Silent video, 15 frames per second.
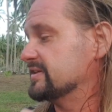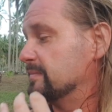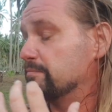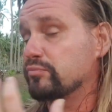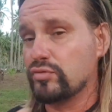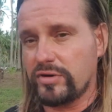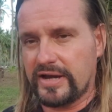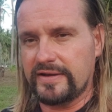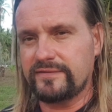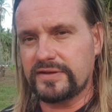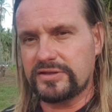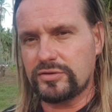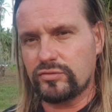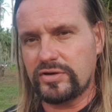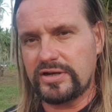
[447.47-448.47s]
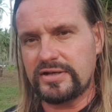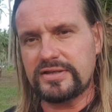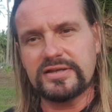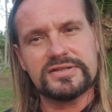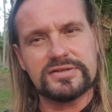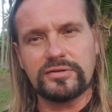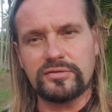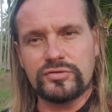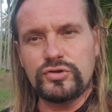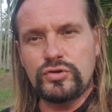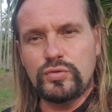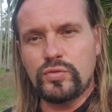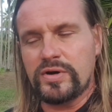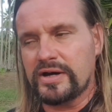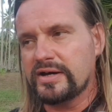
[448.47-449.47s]
The private trade, so
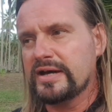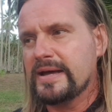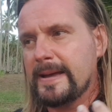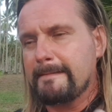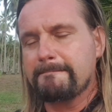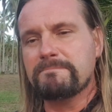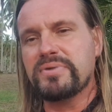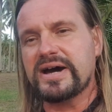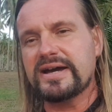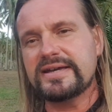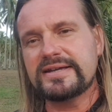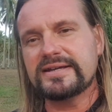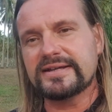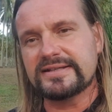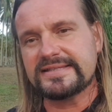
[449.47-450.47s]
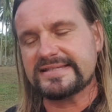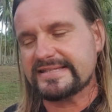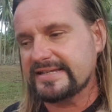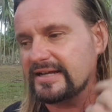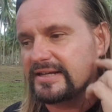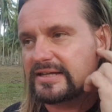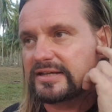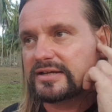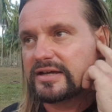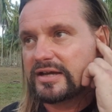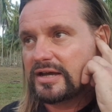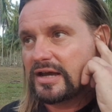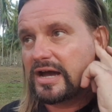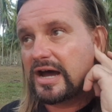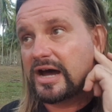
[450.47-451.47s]
you are buying and selling
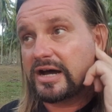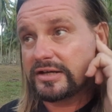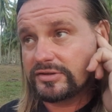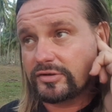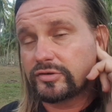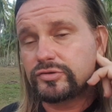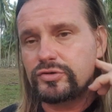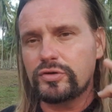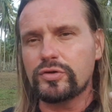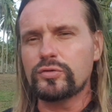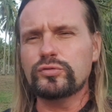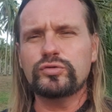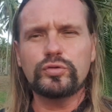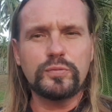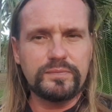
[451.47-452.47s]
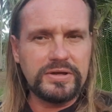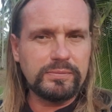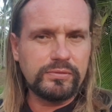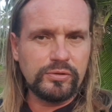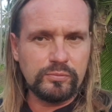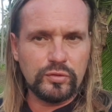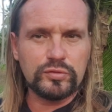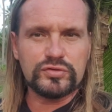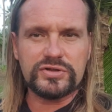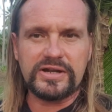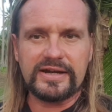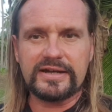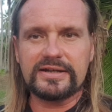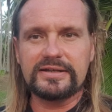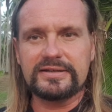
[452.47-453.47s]
art on your own to people most
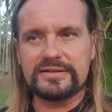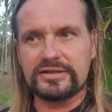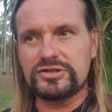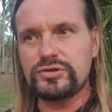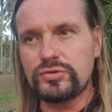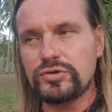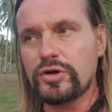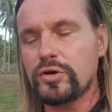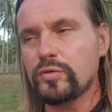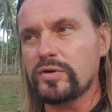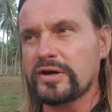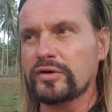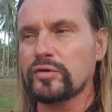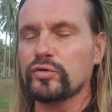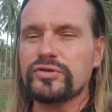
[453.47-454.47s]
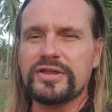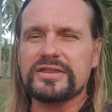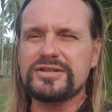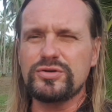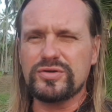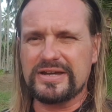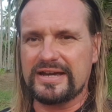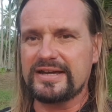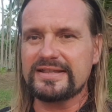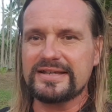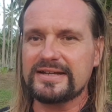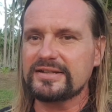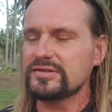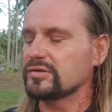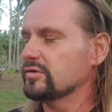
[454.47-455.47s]
likely that you know or that you can
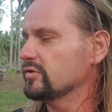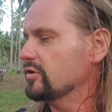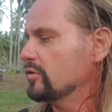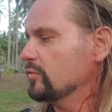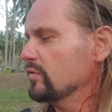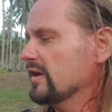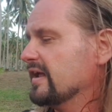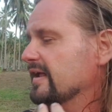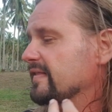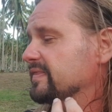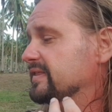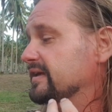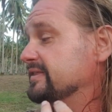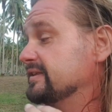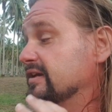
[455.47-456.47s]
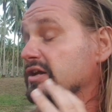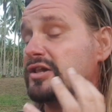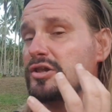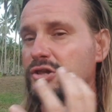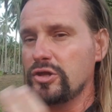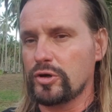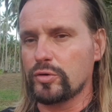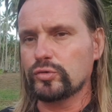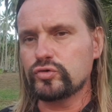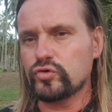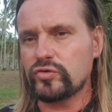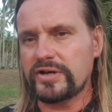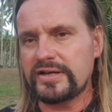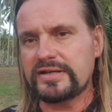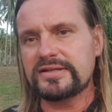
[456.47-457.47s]
get to know. Then the low
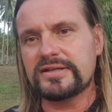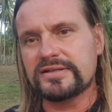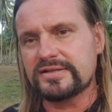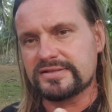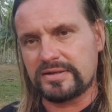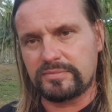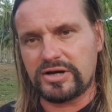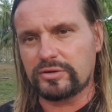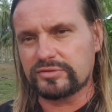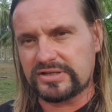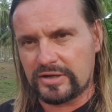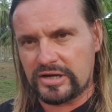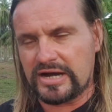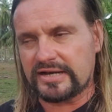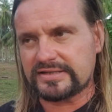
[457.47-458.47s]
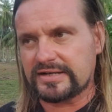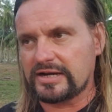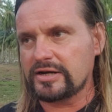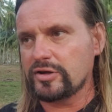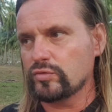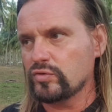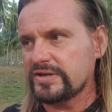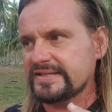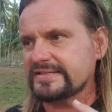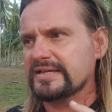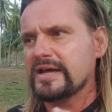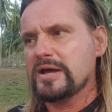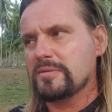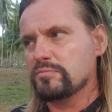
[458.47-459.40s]
trade, it is about art galleries.